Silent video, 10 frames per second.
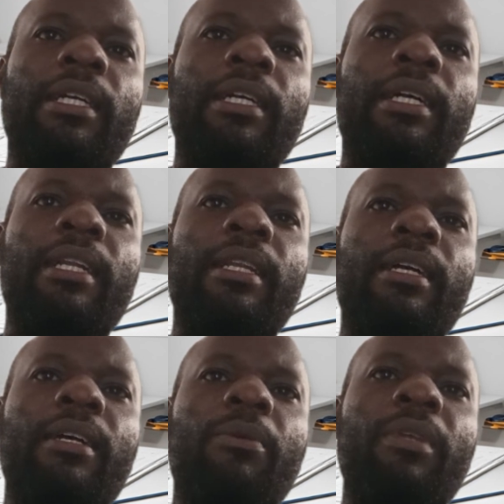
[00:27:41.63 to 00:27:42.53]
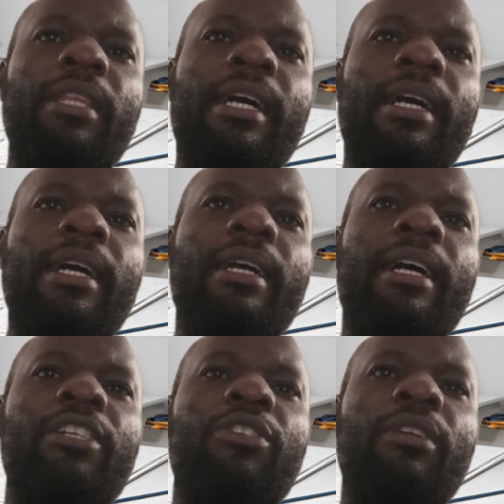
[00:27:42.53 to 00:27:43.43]
And with a high
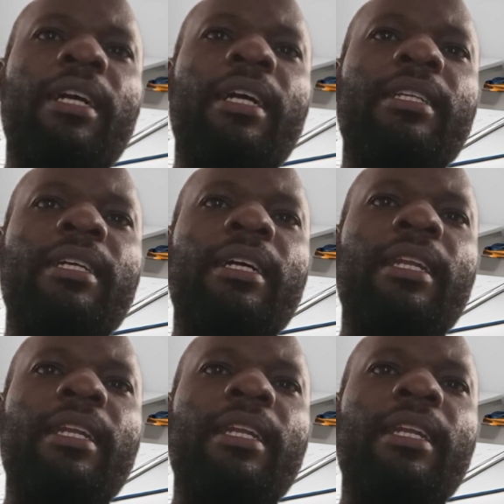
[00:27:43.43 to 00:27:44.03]
axial and